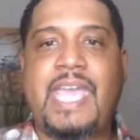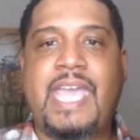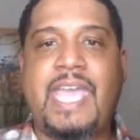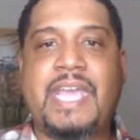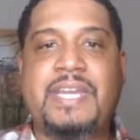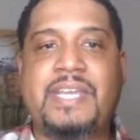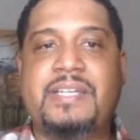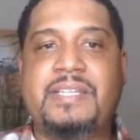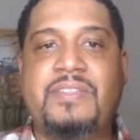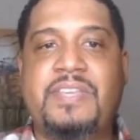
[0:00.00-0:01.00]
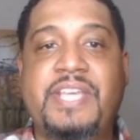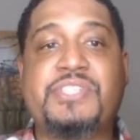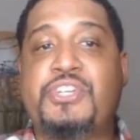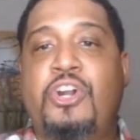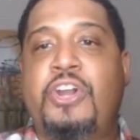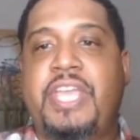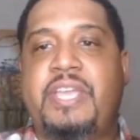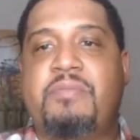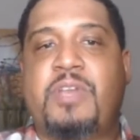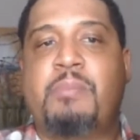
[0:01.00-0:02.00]
And his
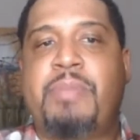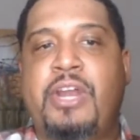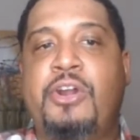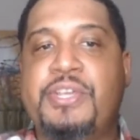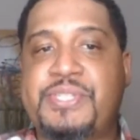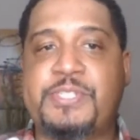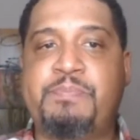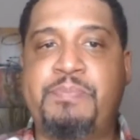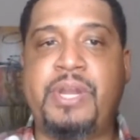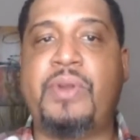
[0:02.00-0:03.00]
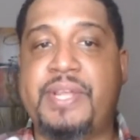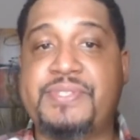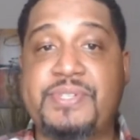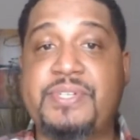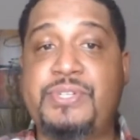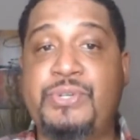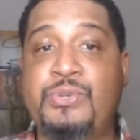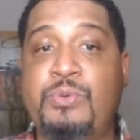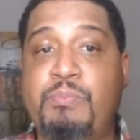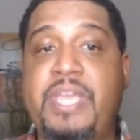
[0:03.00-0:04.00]
attorney compared his experience
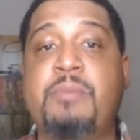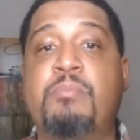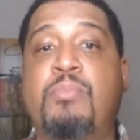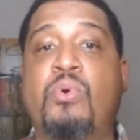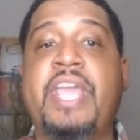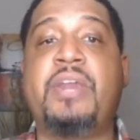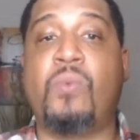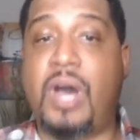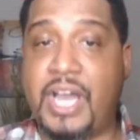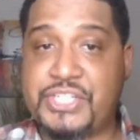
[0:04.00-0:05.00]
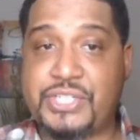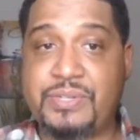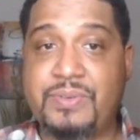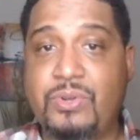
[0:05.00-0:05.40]
to being brainwashed